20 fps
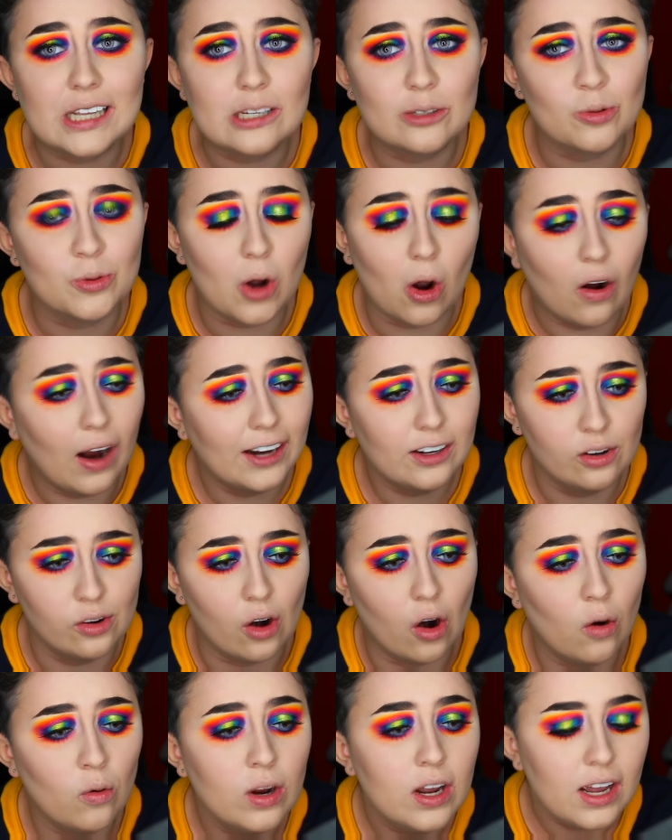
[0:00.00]
these or not. I don't
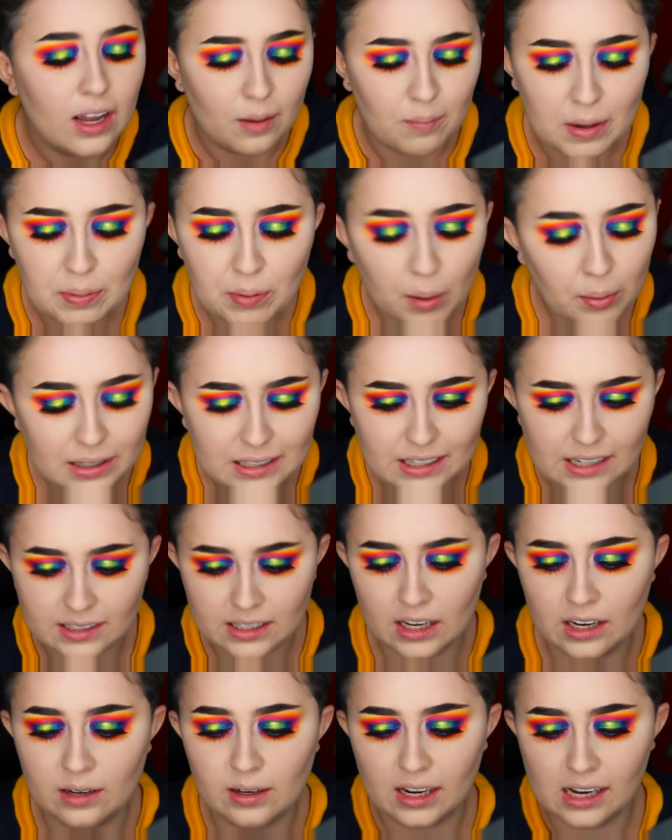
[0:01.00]
know. He probably
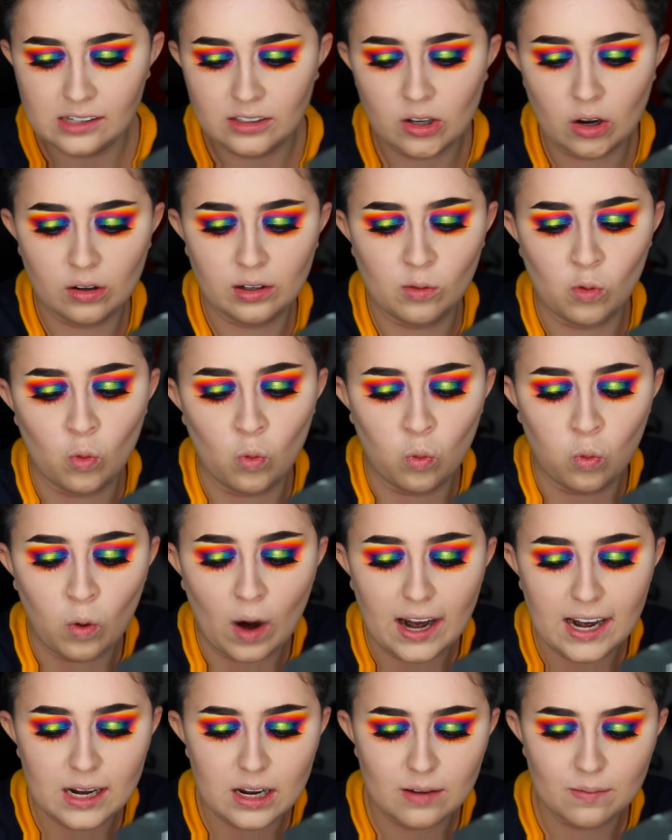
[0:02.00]
doesn't. He's got
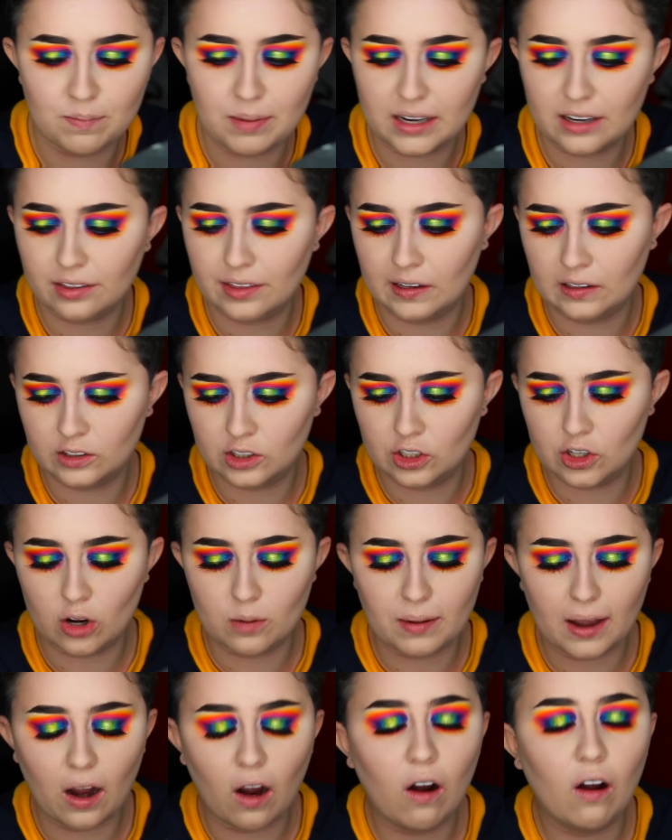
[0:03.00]
way better things to do.
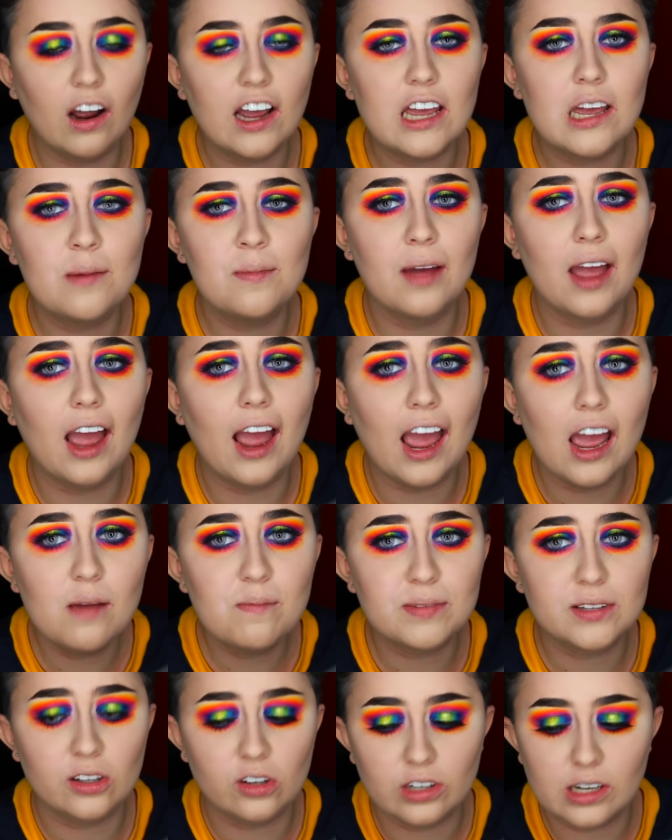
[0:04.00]
But I am
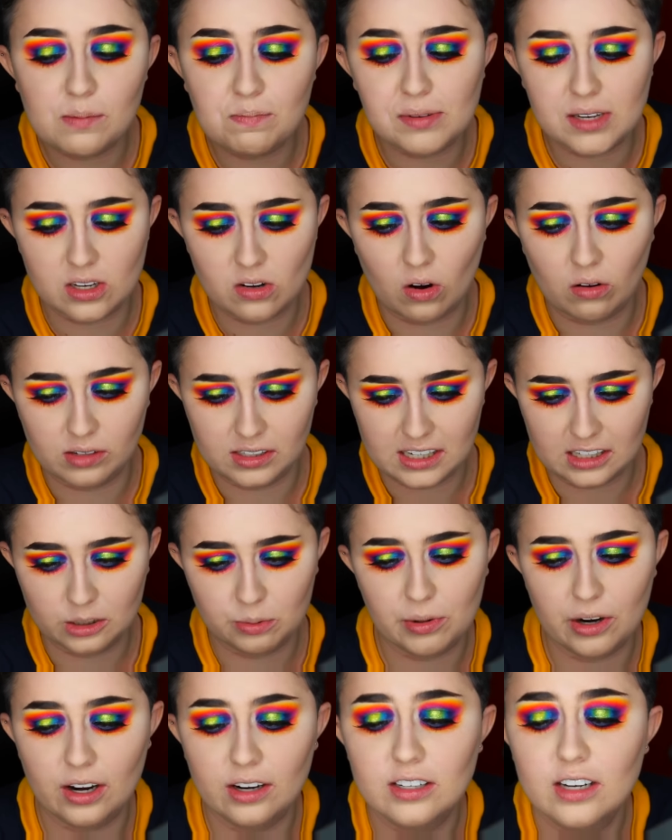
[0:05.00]
absolutely beyond
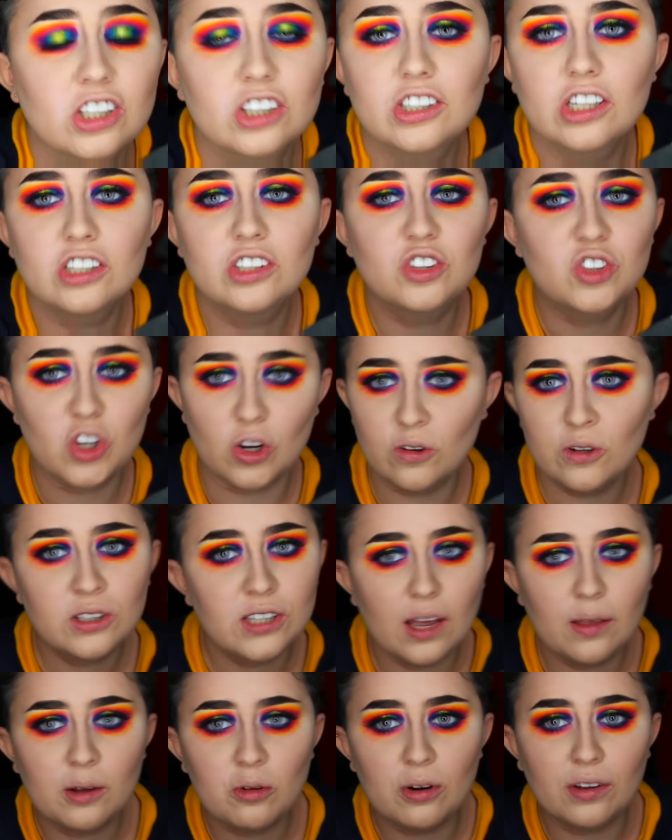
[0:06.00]
desperate to just do
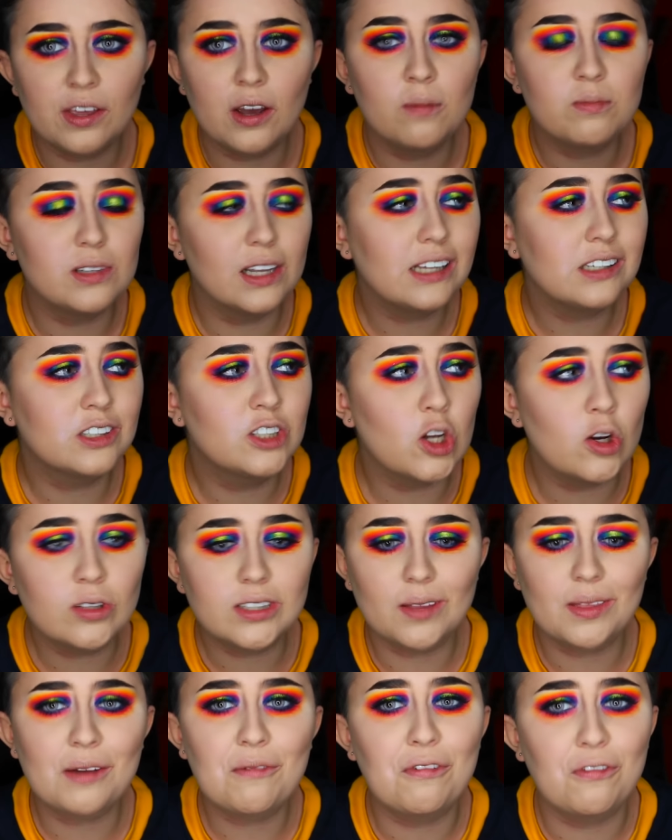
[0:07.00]
something with him. Let's do
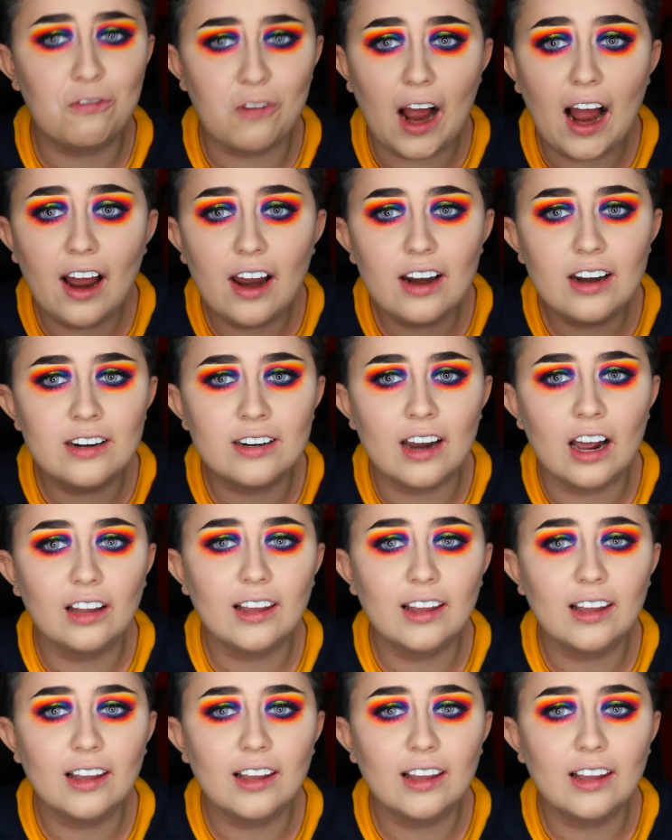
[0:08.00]
something fun.